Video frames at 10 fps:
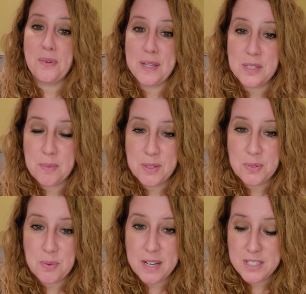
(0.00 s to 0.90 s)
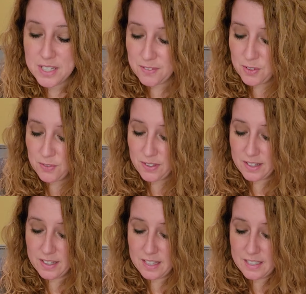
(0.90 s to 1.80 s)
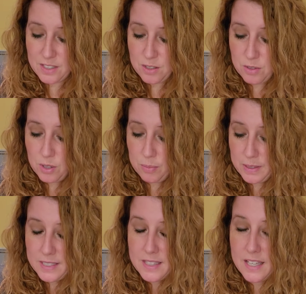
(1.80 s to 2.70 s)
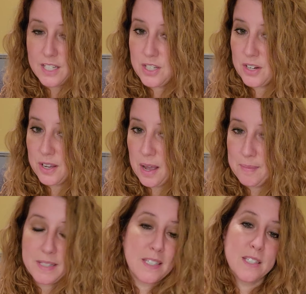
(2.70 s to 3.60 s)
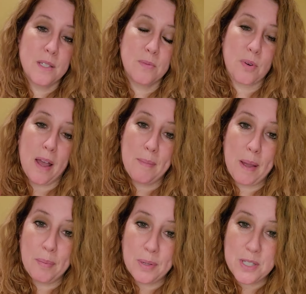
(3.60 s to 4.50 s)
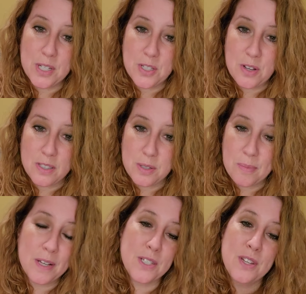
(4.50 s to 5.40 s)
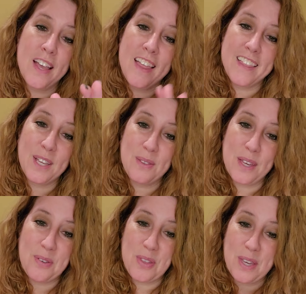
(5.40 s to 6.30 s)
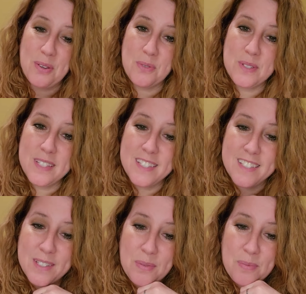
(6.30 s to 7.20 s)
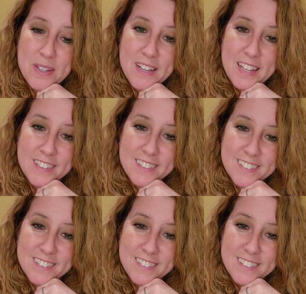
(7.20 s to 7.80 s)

guys so much for watching. If you feel inclined to do so, please like, share, comment, and subscribe. I appreciate you all so much. Thank you, thank you, thank you. Good night.